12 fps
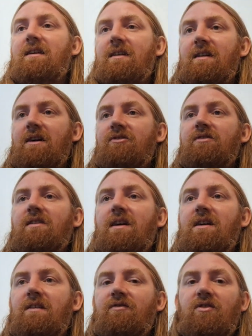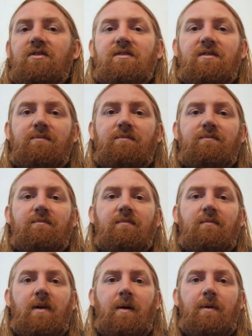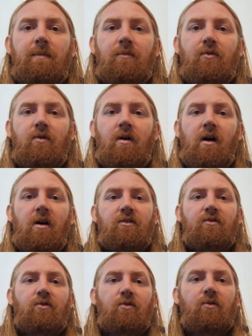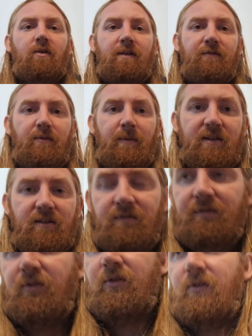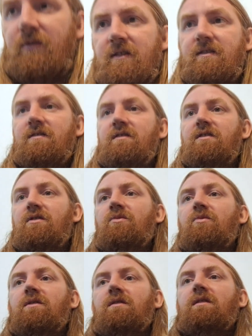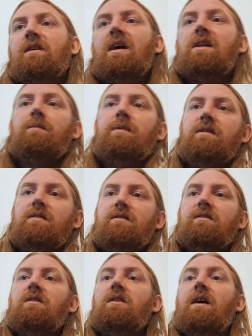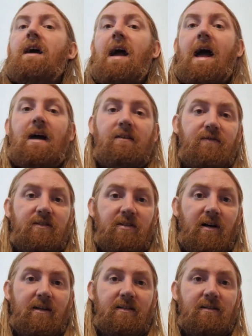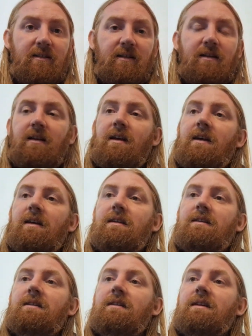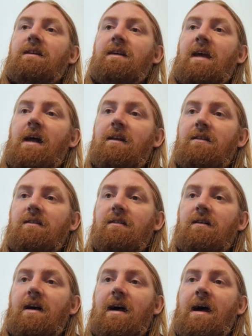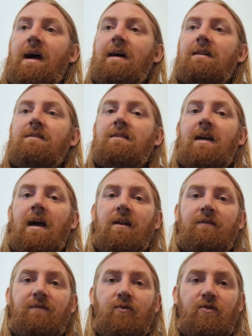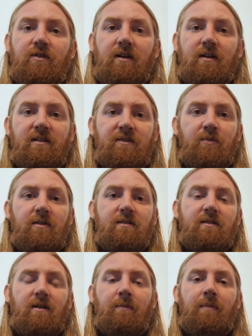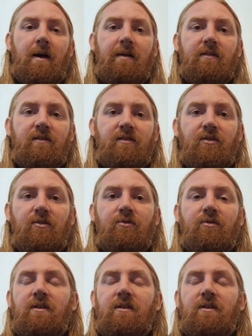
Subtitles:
Now today I've got a bit more hardcore information for you. This is to do with cannabis advertising in Canada and California. I just wanted to compare the two.